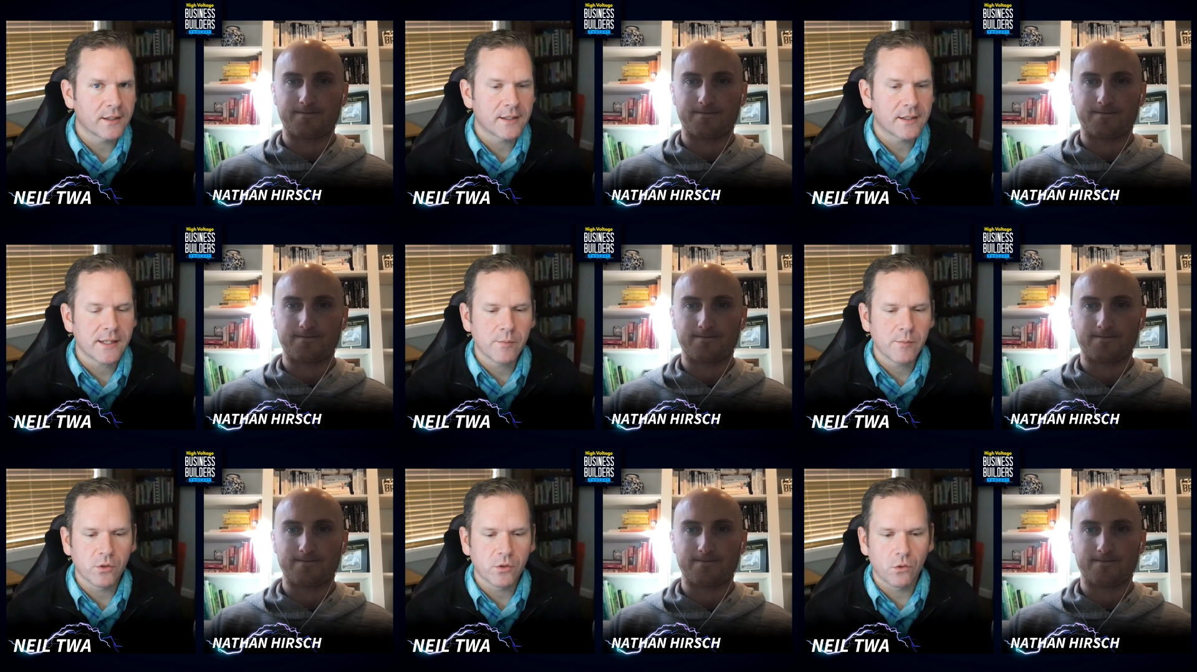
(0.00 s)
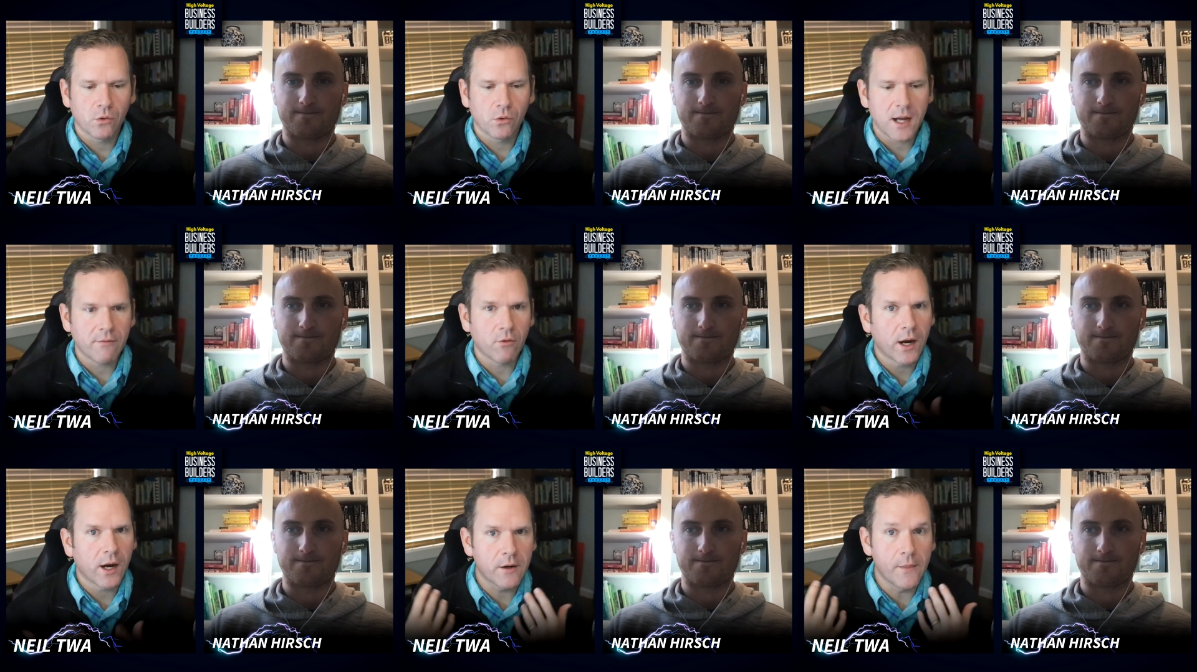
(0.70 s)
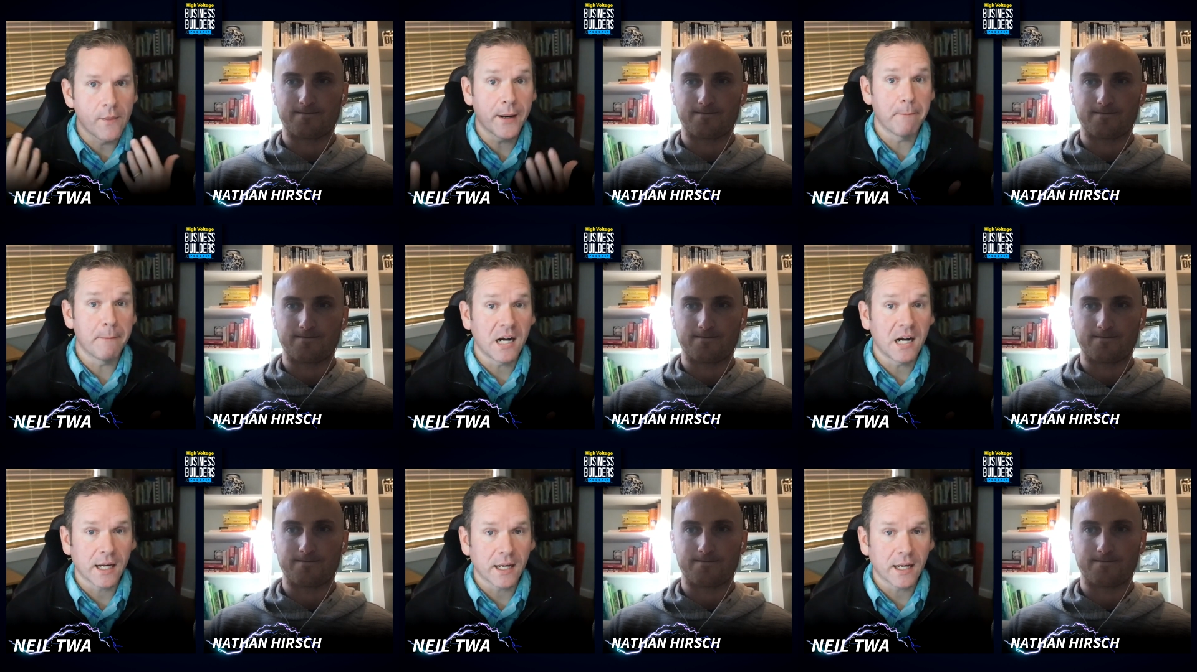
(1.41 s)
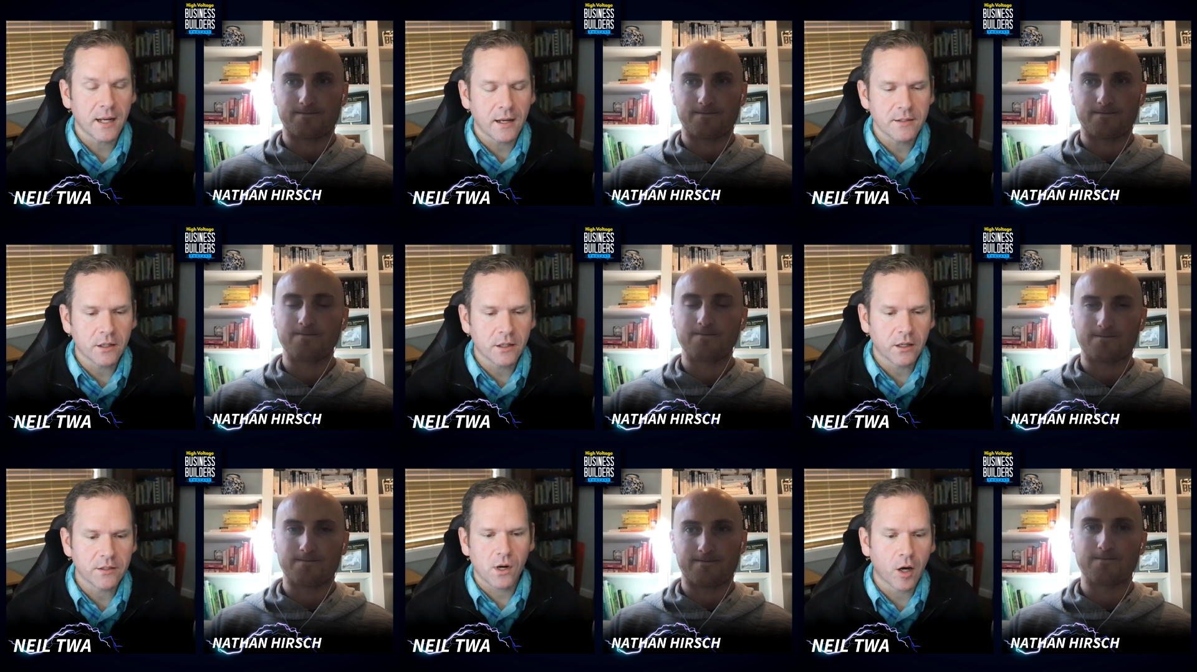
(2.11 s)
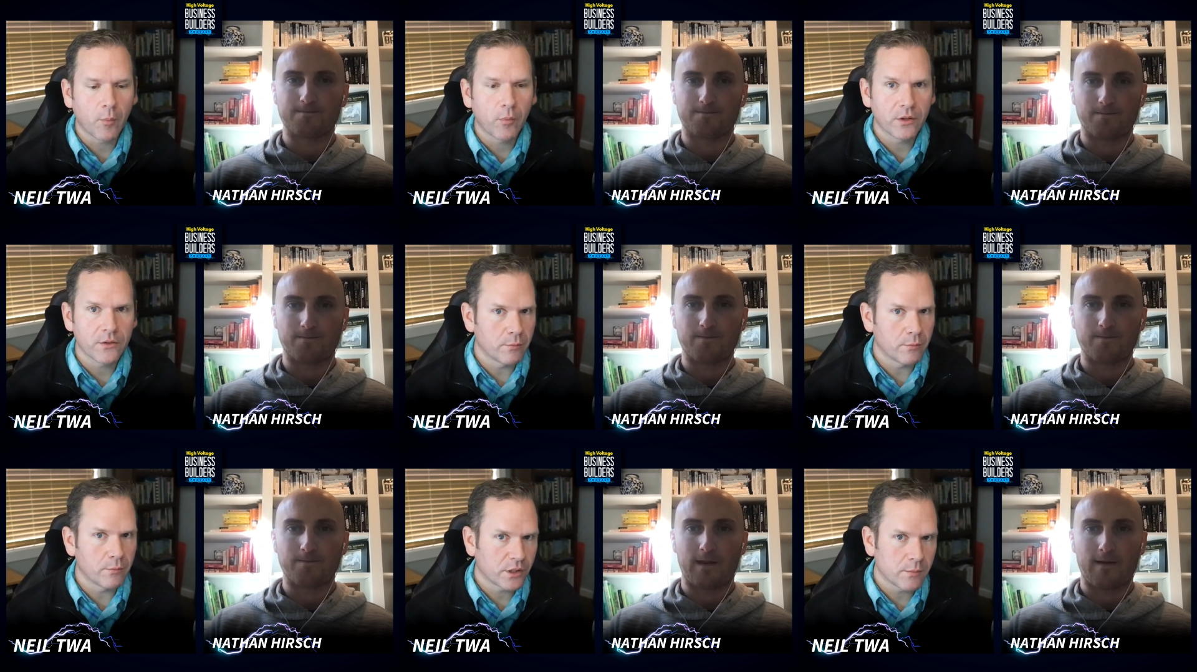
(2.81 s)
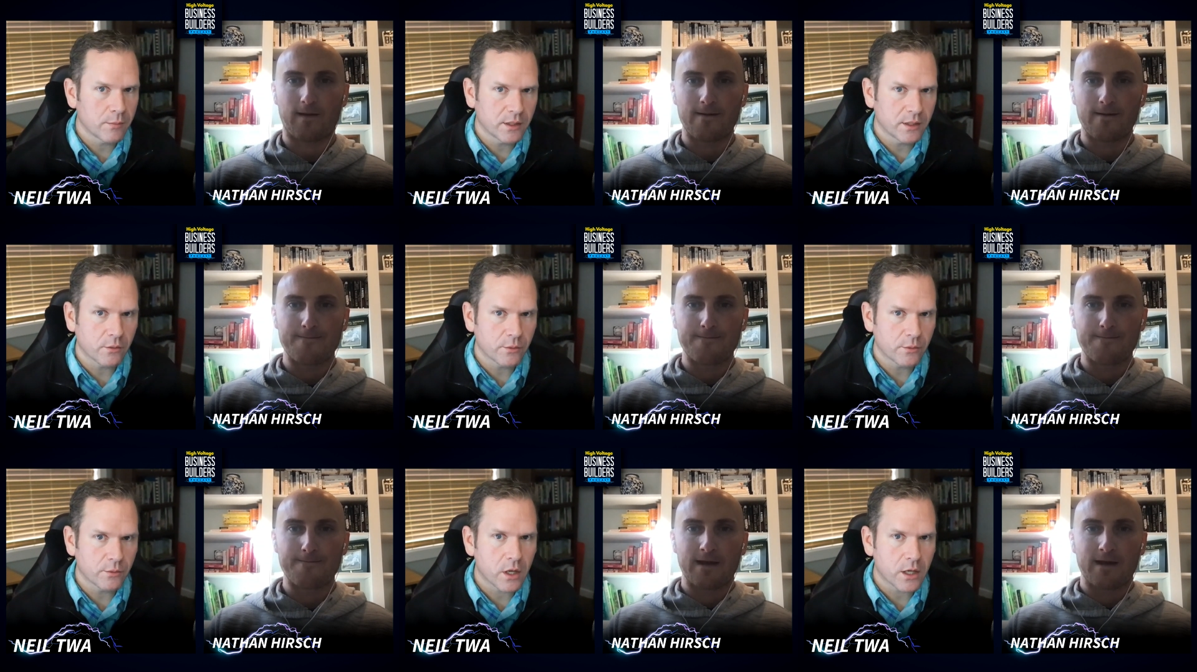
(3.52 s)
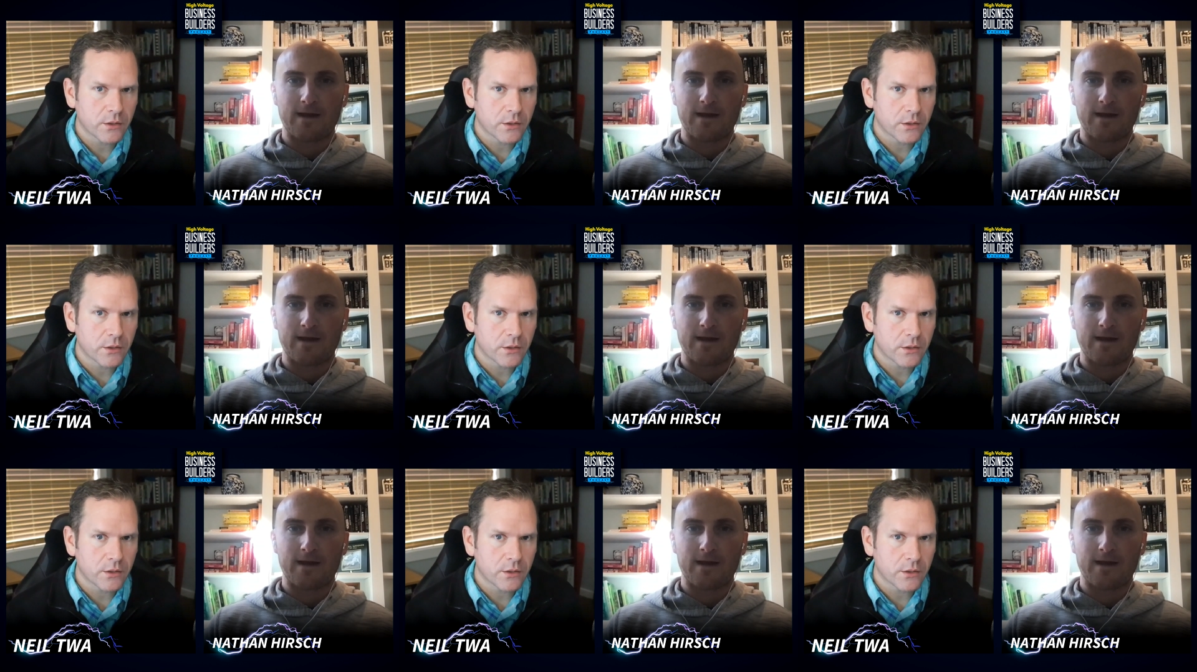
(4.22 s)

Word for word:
Speaker 1: table, or have aware in their mind as they're going to start putting some bookkeeping together with you guys?